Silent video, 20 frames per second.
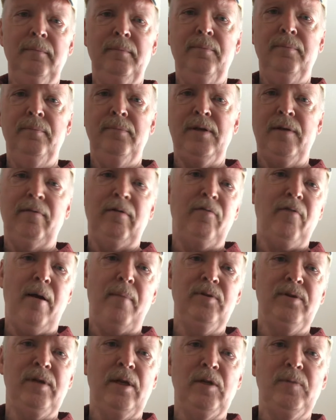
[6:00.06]

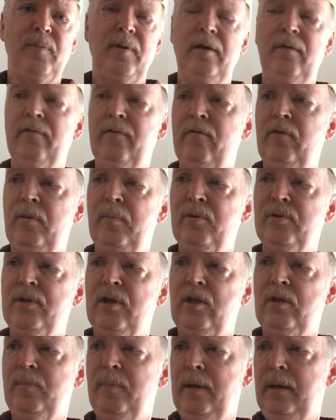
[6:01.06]
75% speed,
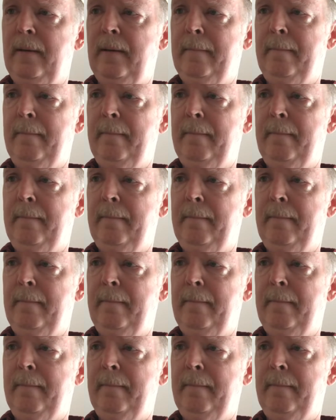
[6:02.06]
50% speed.